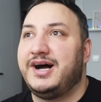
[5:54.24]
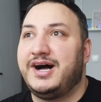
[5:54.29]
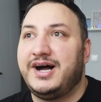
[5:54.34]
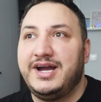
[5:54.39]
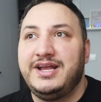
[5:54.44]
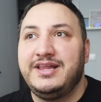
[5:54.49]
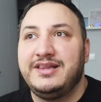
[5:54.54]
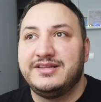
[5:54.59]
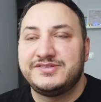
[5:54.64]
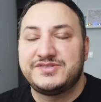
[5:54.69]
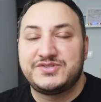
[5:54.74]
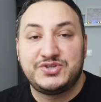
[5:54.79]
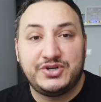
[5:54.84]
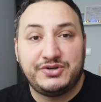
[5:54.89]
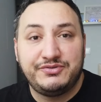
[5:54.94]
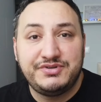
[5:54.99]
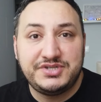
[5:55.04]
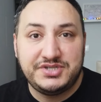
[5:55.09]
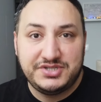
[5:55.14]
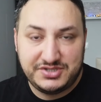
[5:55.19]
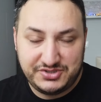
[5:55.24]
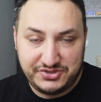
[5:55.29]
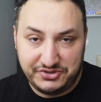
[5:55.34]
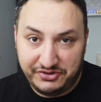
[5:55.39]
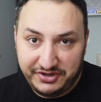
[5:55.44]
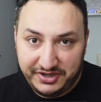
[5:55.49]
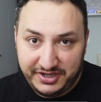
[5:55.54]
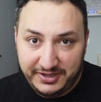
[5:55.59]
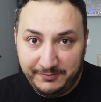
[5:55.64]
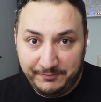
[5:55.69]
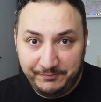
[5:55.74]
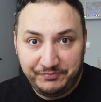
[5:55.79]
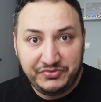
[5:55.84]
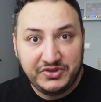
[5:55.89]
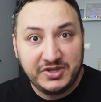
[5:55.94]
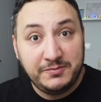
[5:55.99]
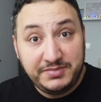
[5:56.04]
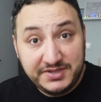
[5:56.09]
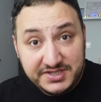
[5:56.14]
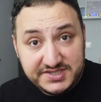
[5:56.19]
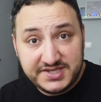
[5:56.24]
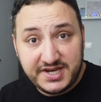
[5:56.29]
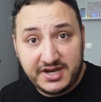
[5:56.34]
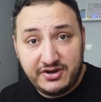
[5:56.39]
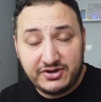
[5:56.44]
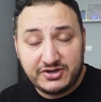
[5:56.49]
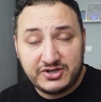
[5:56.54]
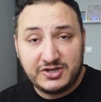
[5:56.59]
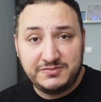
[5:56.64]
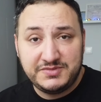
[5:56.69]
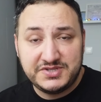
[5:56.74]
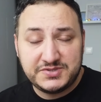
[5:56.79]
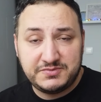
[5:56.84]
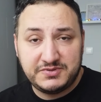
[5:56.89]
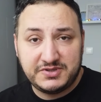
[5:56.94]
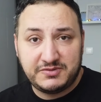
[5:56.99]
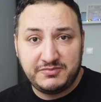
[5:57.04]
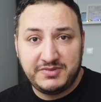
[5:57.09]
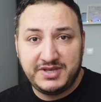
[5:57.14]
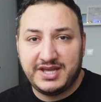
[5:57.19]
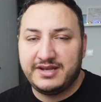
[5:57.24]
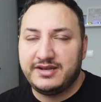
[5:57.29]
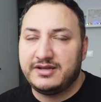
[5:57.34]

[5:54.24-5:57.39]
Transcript: Ireland's Eurovision journey? Please share your comments with me.